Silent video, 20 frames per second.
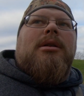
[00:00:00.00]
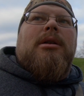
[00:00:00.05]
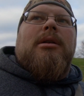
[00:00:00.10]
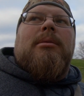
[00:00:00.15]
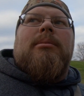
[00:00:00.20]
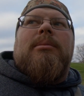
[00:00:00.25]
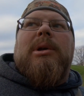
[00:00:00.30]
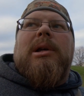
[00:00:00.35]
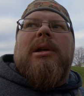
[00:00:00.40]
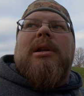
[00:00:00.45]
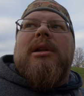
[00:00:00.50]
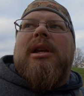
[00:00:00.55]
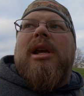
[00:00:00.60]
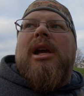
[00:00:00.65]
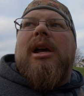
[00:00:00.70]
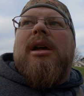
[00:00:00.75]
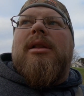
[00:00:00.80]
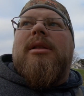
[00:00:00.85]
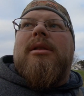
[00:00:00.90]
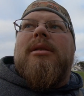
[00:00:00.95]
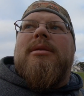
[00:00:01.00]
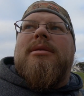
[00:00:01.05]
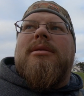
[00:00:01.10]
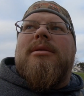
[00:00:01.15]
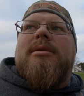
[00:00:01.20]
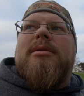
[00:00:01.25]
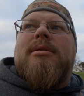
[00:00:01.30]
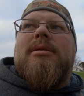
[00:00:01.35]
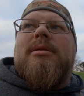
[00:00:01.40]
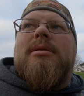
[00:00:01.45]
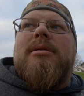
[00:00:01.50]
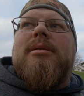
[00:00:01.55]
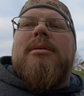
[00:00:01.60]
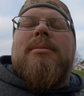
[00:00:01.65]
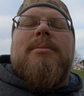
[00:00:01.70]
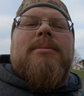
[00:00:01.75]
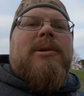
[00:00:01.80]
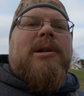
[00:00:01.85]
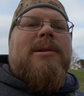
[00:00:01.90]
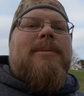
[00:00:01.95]
But yeah, this is
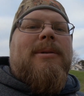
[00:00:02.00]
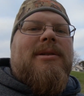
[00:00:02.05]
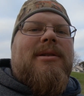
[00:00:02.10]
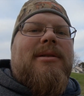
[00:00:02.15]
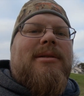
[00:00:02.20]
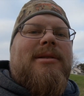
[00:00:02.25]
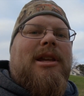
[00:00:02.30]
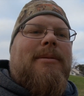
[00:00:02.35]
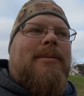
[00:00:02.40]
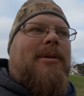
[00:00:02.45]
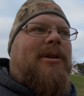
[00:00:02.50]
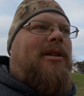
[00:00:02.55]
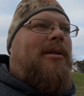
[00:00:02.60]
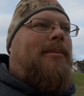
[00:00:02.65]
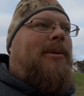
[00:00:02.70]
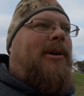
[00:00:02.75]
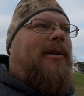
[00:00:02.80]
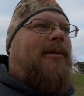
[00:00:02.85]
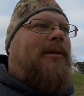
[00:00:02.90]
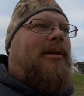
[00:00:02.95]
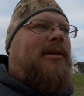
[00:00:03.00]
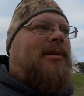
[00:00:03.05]
pretty much the same area the buck went